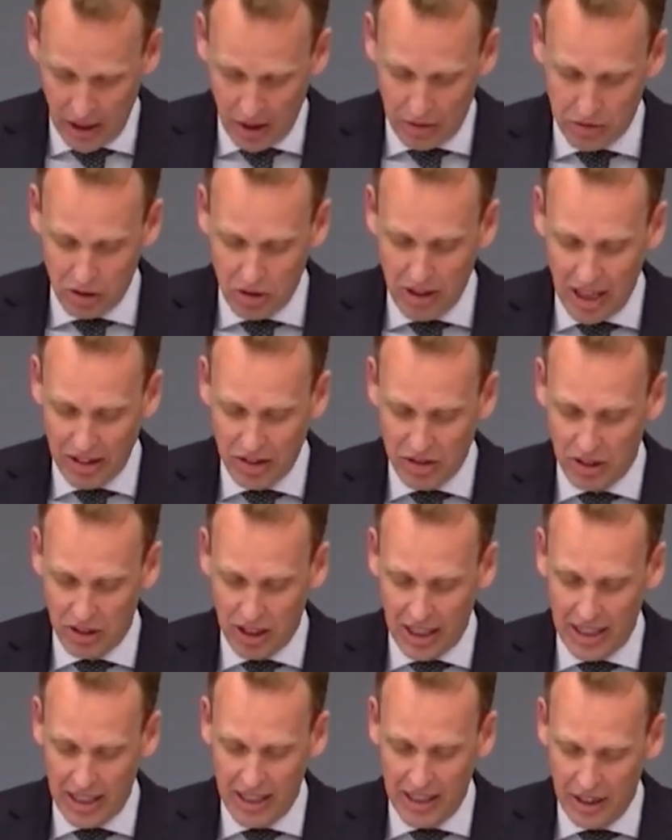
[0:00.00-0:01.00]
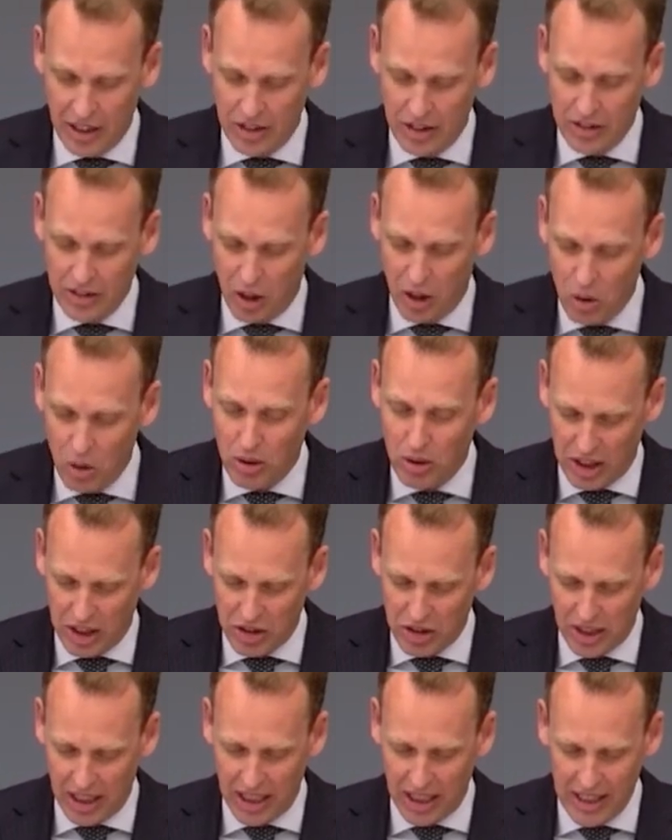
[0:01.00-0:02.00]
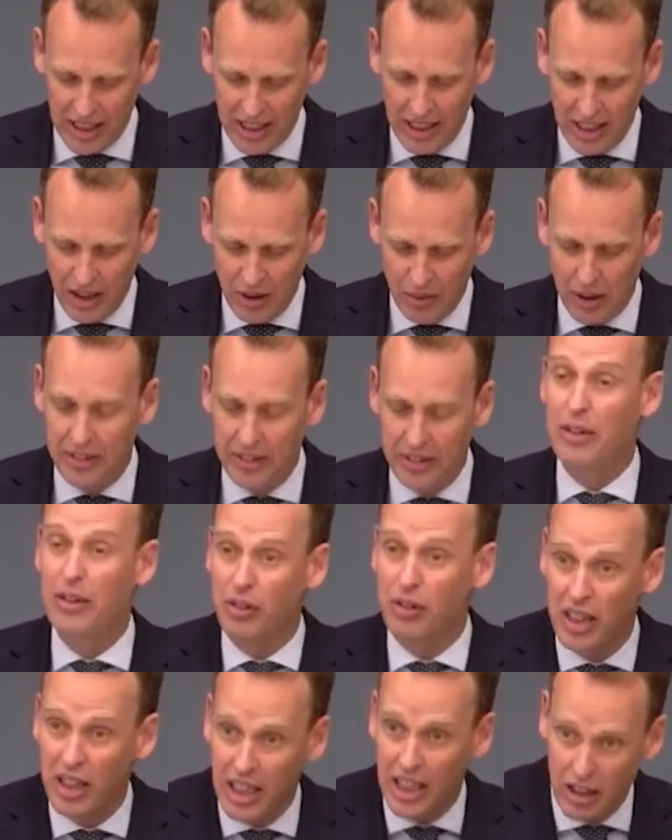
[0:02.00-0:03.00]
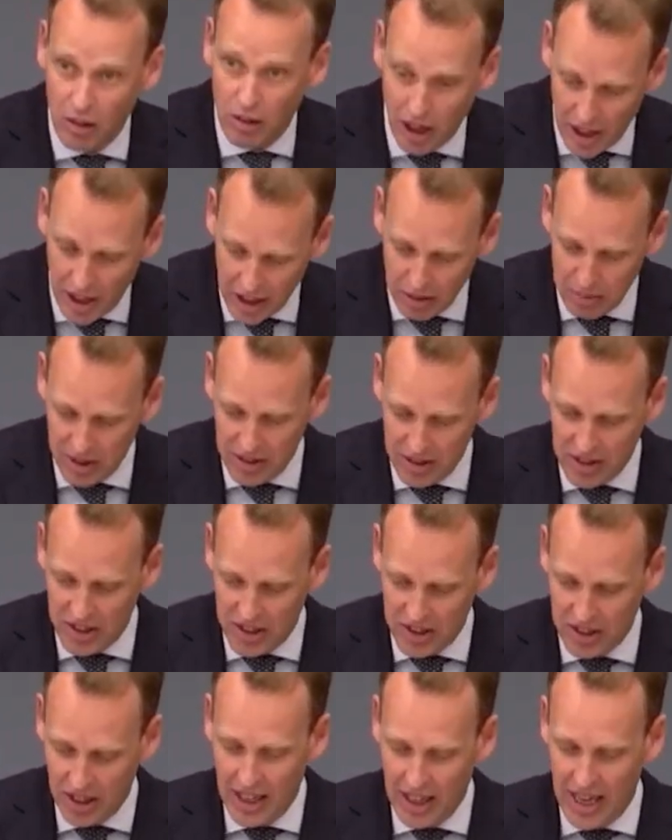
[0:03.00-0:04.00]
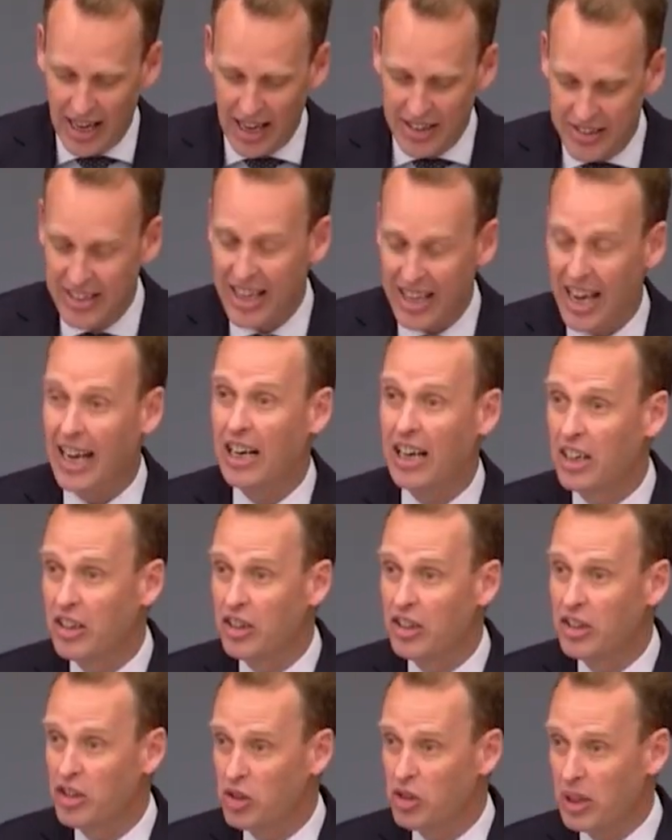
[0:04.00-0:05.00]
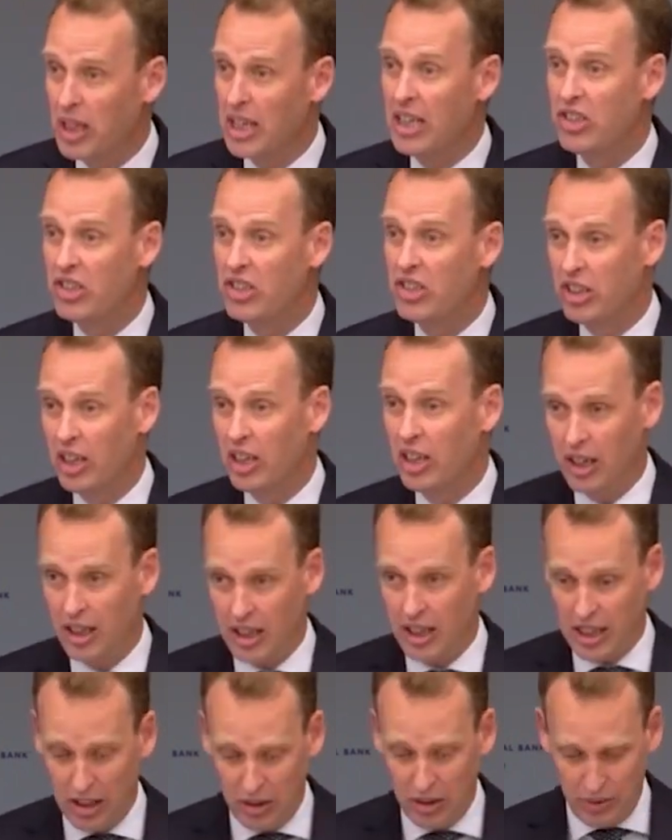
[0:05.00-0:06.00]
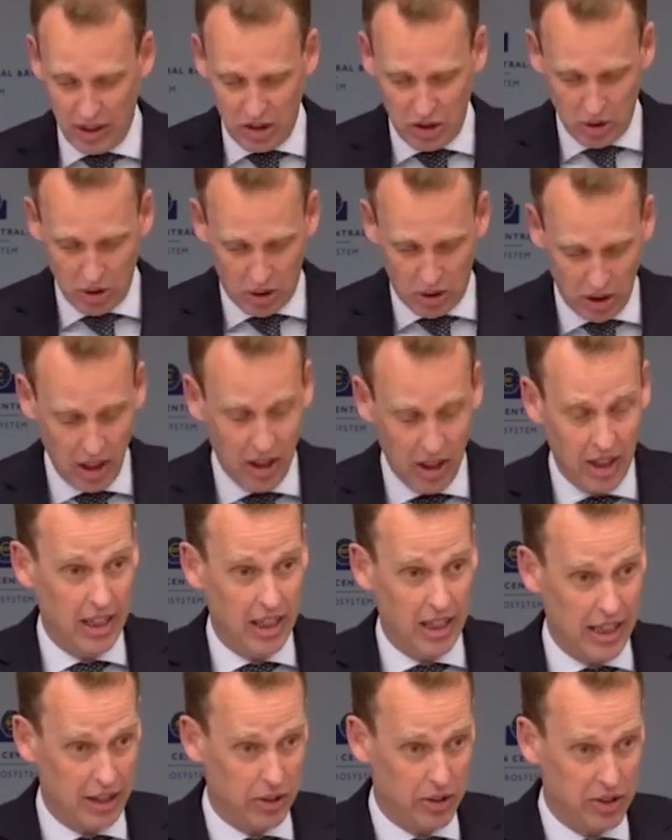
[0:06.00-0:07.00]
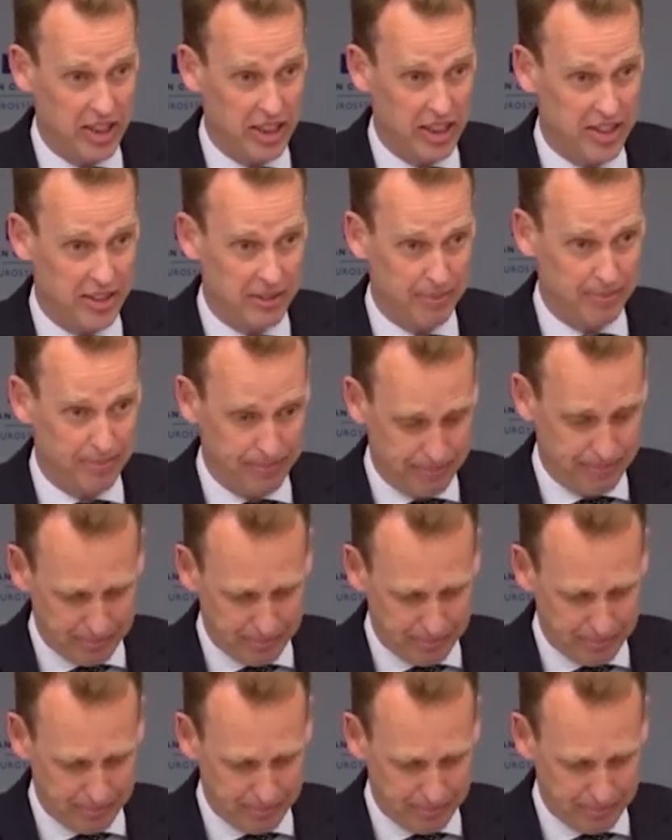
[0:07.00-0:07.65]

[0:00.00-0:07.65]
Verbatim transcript: through naturally, though naturally, with different legal arguments and tailored to each individual legal system.